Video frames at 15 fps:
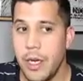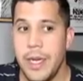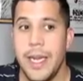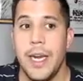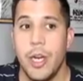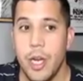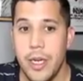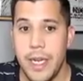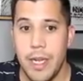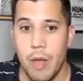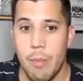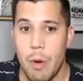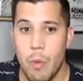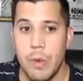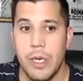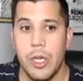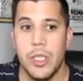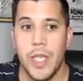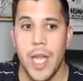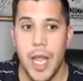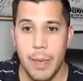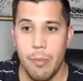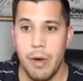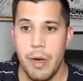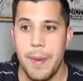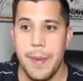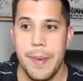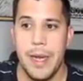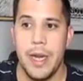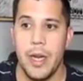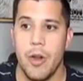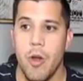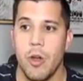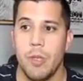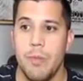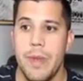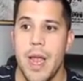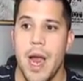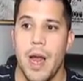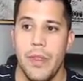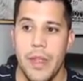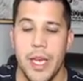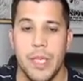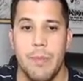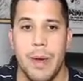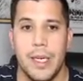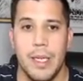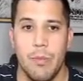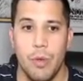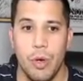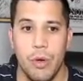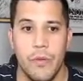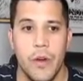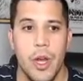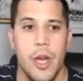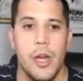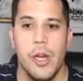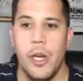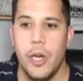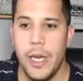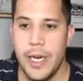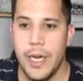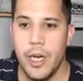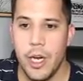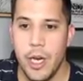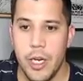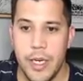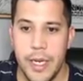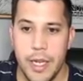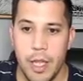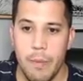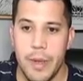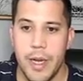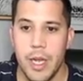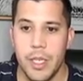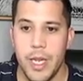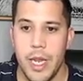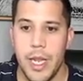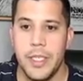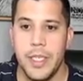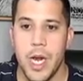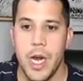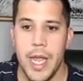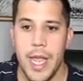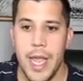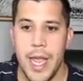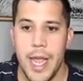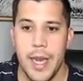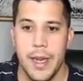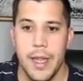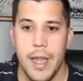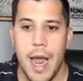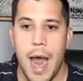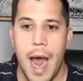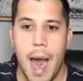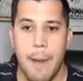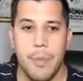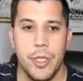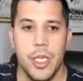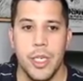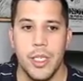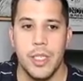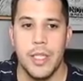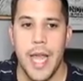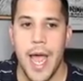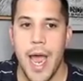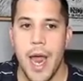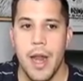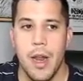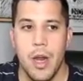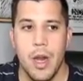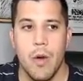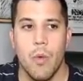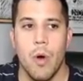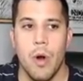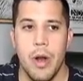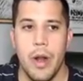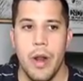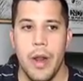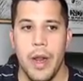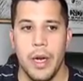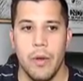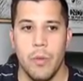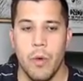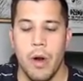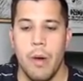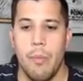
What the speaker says: a good deal. But when you're selling premium and it goes beyond the expected move, you're going to get a good deal because it's going to hit options that weren't